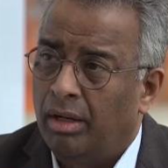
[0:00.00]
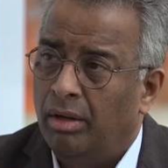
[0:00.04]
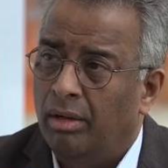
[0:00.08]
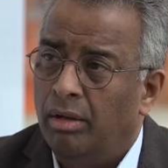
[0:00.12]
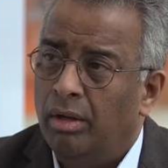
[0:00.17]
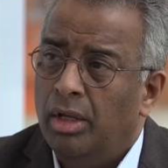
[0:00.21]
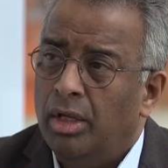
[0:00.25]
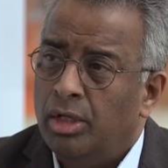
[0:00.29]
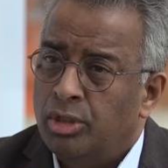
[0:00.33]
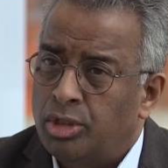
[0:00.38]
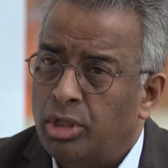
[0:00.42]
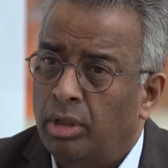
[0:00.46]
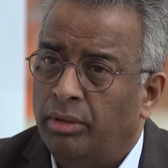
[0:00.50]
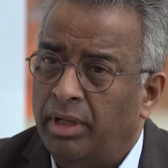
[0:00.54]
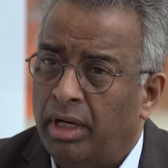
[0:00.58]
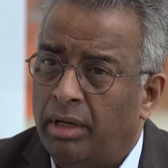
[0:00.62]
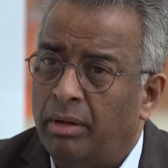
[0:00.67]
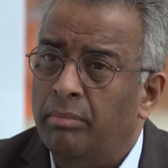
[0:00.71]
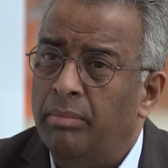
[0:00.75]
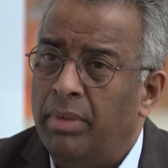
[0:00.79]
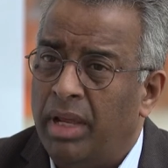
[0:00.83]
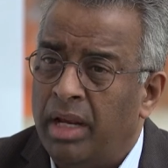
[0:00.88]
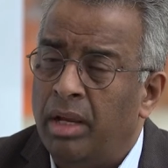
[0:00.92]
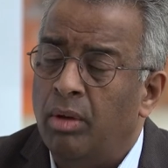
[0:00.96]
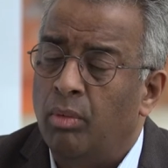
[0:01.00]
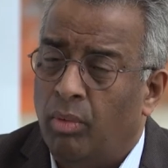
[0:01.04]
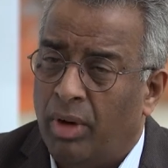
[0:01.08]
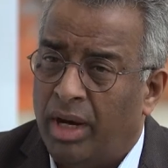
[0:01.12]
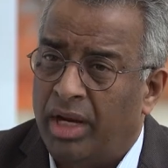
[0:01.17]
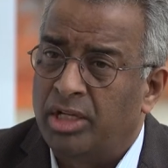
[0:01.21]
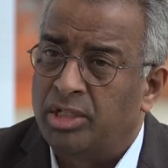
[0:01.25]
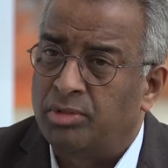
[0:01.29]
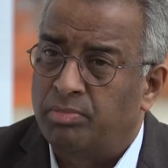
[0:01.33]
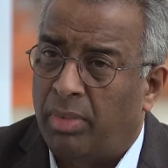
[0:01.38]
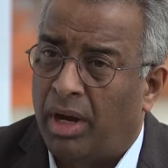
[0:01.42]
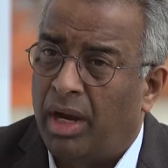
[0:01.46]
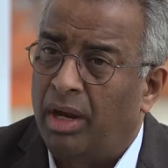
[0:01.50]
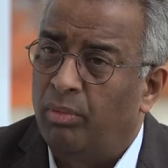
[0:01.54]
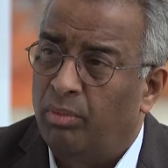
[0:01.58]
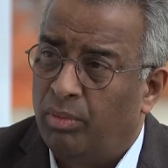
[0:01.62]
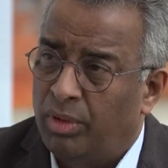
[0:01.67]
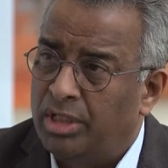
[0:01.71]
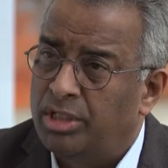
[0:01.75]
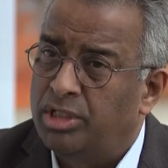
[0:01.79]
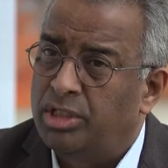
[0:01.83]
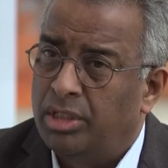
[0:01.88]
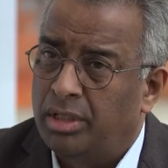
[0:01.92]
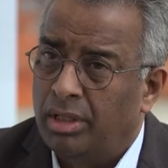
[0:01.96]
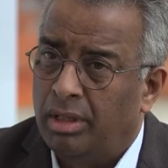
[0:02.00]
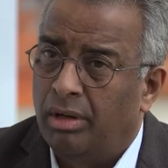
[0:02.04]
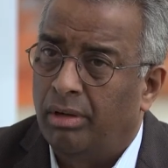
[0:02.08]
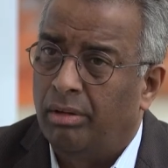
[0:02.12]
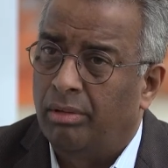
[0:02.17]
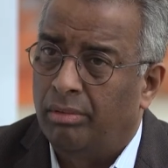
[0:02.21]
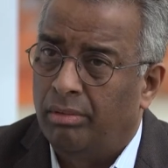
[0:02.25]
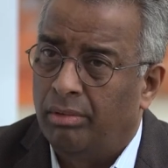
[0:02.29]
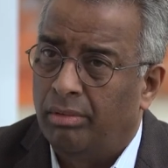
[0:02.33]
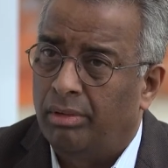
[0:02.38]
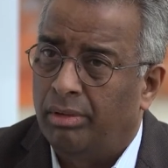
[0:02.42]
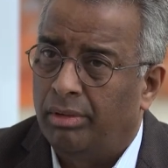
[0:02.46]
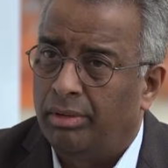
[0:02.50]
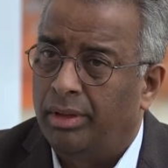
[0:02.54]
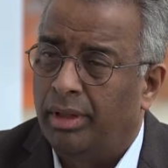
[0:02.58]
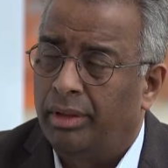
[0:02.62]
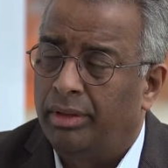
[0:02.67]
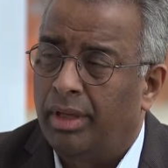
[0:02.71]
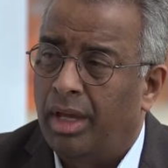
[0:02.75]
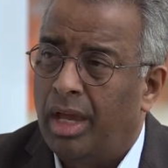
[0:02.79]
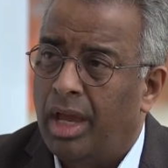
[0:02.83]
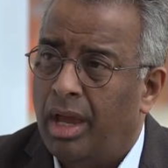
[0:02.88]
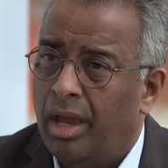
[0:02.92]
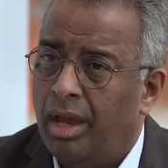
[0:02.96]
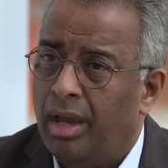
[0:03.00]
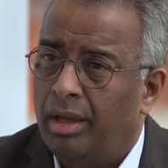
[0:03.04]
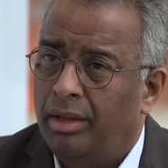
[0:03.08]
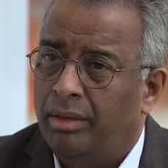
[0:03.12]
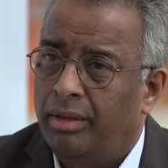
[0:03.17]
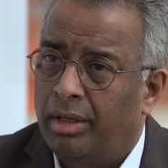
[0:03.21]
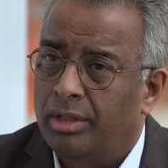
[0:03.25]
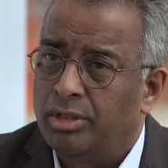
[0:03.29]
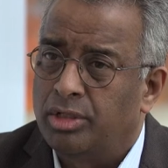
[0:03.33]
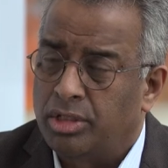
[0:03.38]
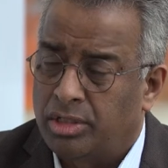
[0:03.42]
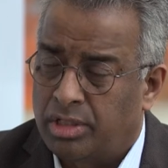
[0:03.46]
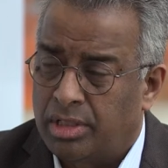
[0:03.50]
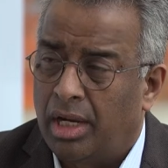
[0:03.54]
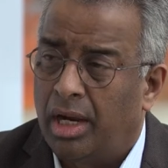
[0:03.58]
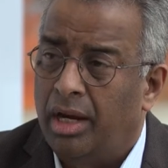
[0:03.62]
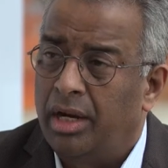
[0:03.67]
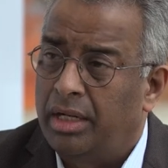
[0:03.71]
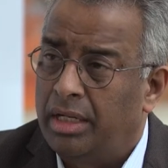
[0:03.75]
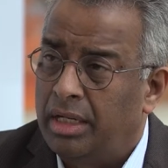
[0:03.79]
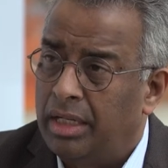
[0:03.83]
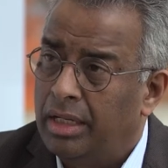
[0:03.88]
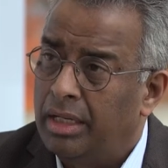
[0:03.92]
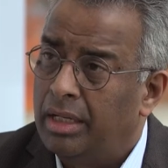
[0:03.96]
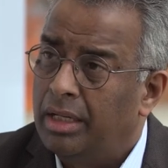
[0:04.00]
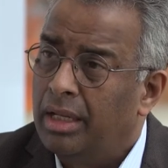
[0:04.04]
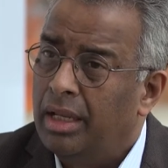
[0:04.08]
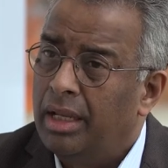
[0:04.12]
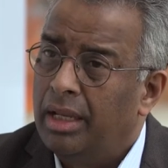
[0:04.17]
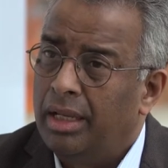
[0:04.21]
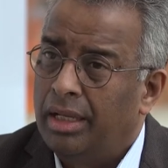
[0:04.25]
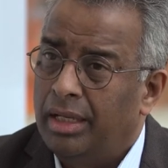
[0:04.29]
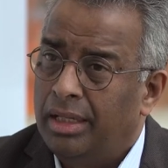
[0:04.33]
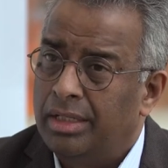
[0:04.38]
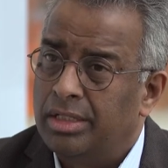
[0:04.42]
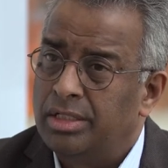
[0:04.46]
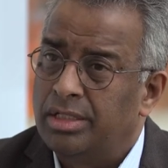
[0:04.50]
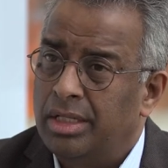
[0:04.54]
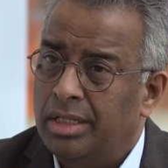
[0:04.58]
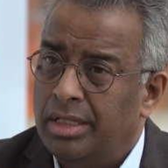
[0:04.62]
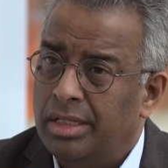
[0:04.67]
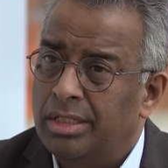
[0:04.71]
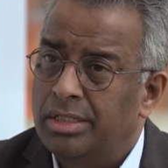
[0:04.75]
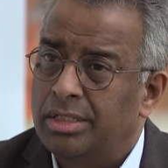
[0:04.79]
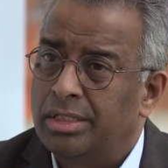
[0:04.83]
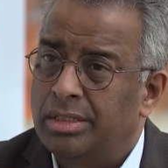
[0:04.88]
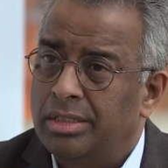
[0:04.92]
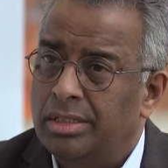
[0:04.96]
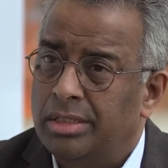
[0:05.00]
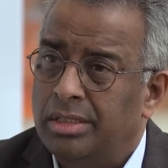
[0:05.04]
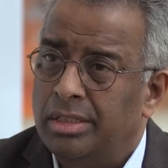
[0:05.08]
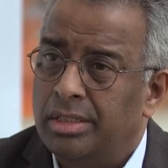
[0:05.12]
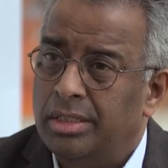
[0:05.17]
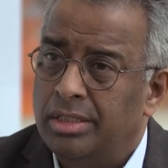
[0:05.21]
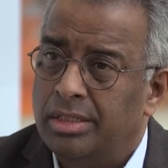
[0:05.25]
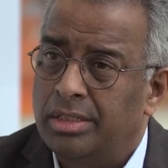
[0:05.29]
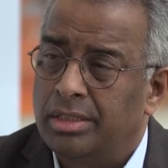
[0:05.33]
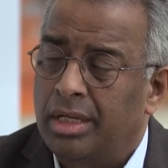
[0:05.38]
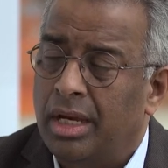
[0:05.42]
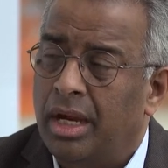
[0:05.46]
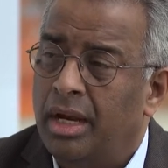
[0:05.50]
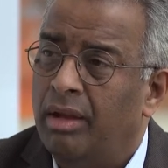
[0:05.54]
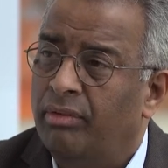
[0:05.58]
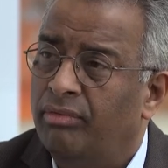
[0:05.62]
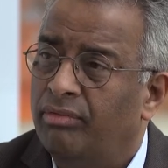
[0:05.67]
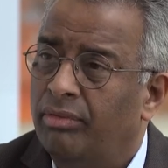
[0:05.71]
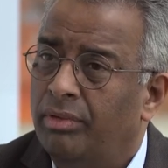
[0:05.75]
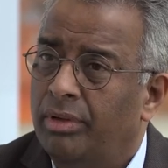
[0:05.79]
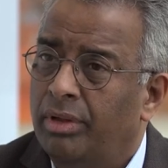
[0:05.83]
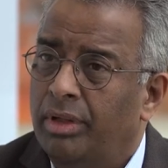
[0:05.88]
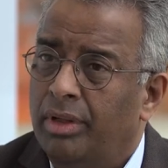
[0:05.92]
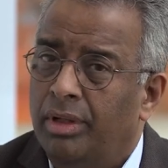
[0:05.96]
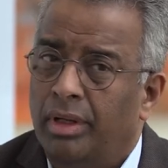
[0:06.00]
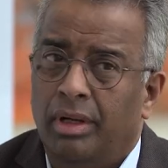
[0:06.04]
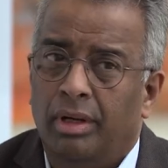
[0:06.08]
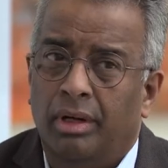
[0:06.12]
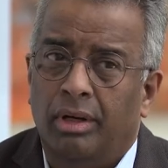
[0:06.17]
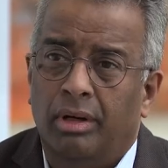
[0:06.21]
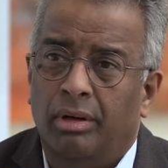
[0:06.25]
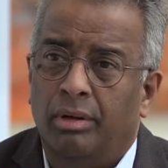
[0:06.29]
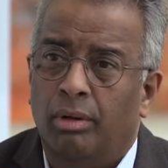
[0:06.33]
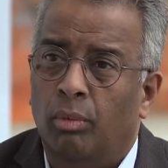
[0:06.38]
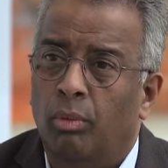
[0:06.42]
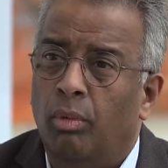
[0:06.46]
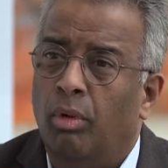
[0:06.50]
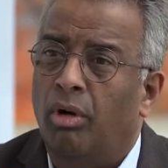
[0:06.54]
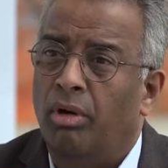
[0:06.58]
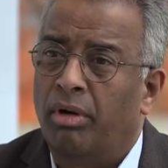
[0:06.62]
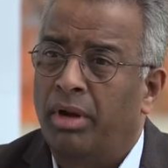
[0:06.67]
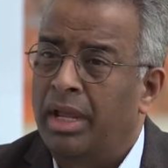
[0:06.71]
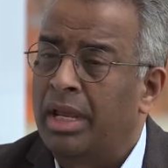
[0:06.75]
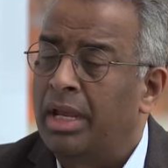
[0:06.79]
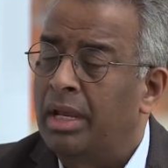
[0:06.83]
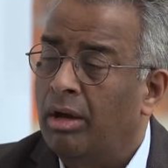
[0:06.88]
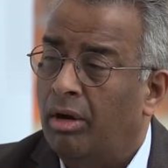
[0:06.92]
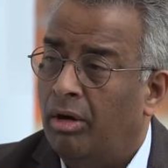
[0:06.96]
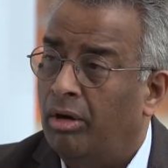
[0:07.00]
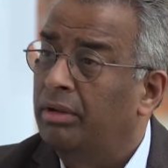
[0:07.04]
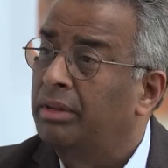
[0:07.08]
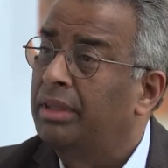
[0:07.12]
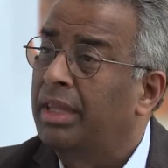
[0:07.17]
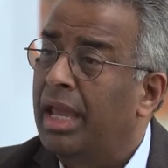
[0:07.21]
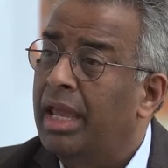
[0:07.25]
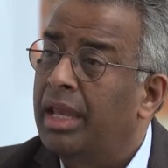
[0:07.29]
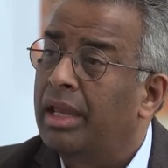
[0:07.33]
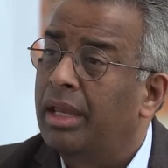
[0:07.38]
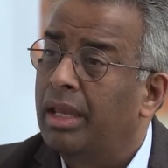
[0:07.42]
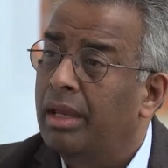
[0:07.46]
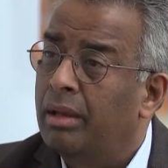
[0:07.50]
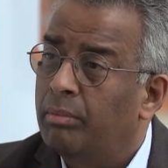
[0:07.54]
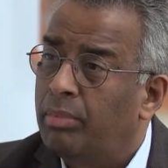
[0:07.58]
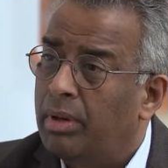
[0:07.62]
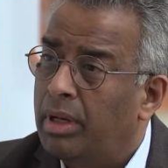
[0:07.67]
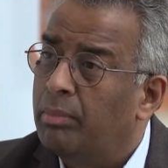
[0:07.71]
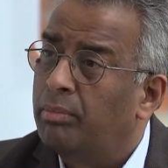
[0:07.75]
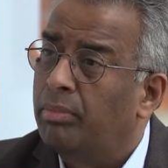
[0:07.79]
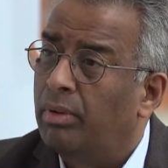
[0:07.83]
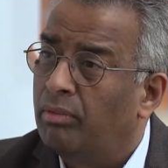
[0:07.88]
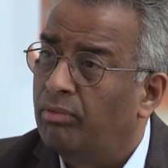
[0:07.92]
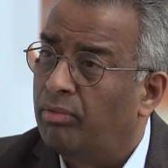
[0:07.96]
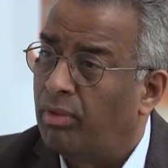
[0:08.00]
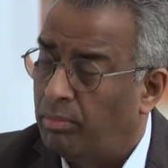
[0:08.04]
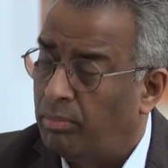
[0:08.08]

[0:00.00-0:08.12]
know. So there are many ways by which, you know, the, the, uh, the society is, is, is kind of rewarding or thanking people for